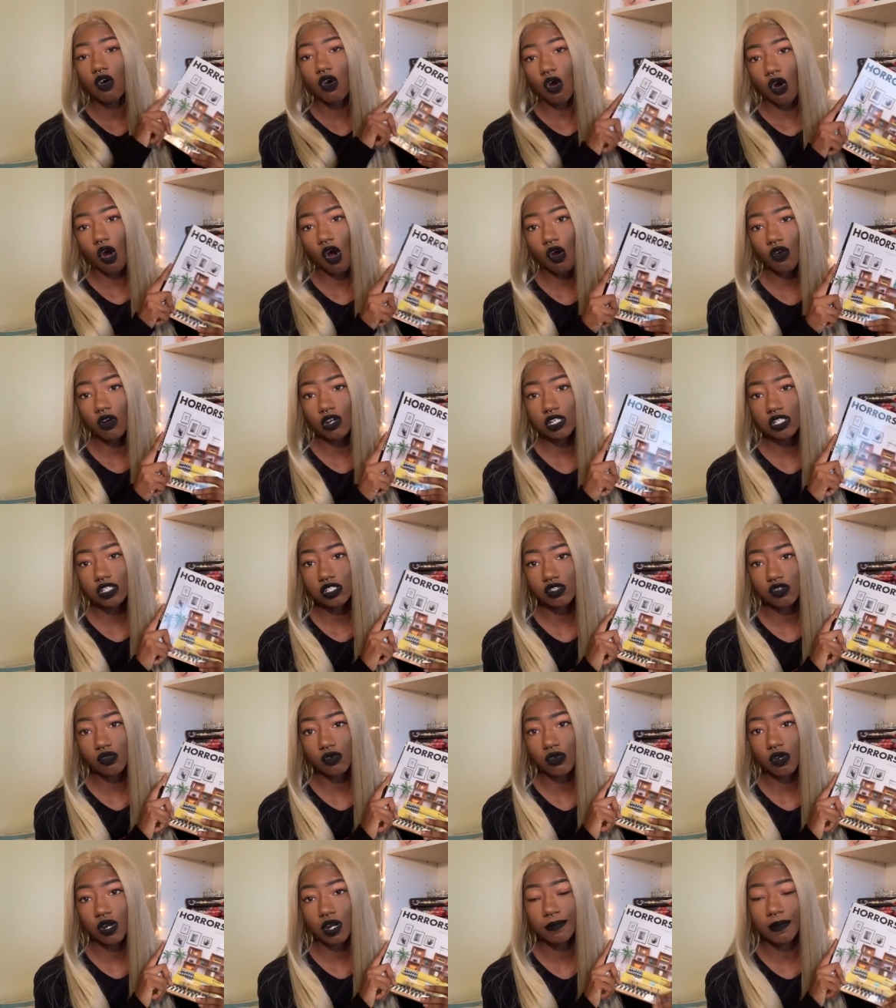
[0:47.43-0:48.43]
Horror
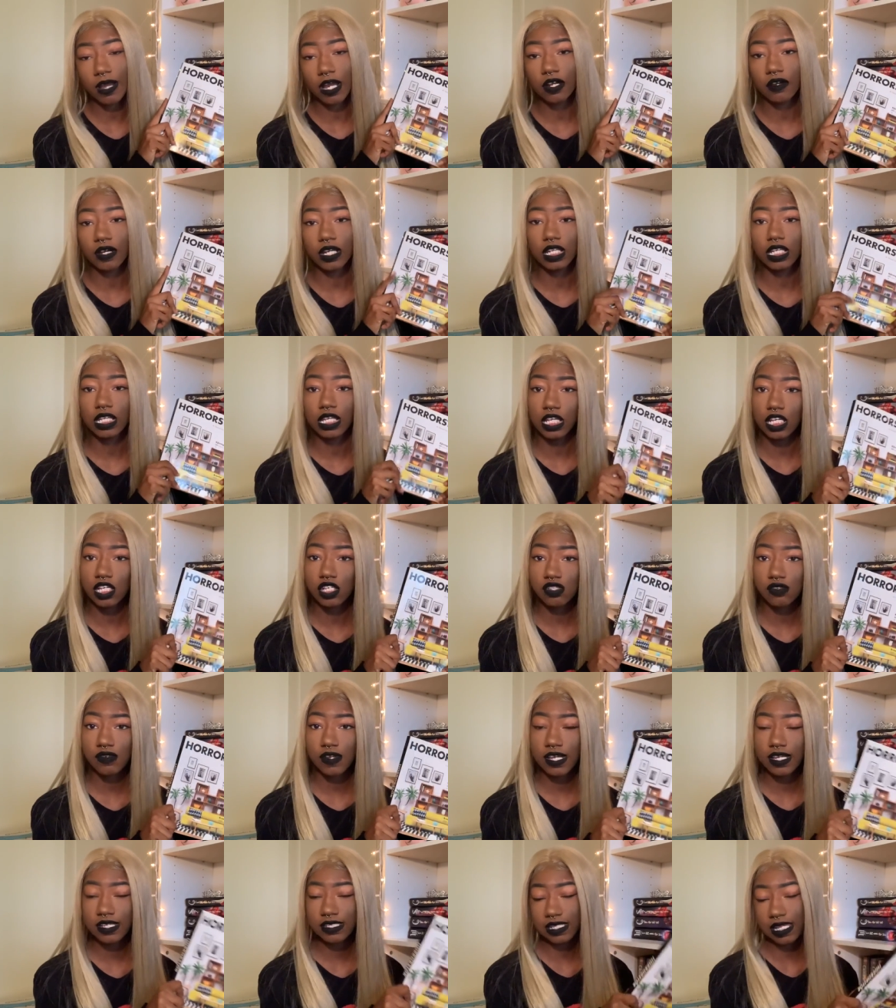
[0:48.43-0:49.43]
Store by Grady
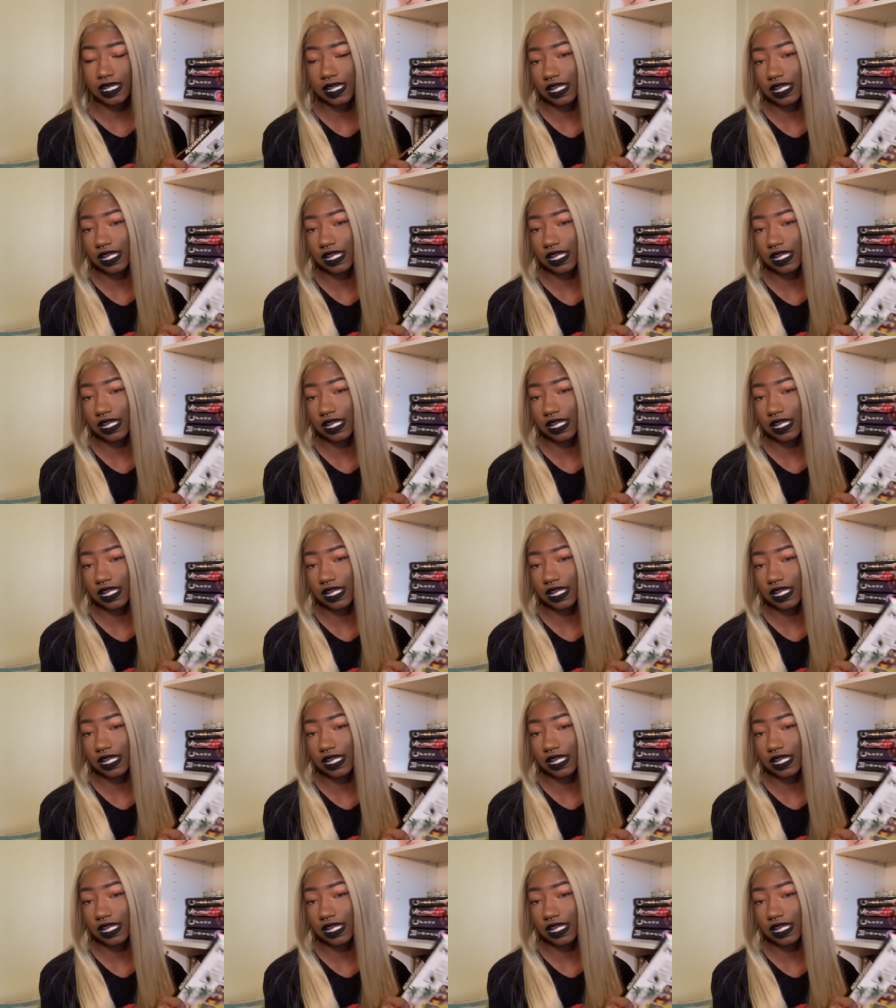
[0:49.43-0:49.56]
Hendrix.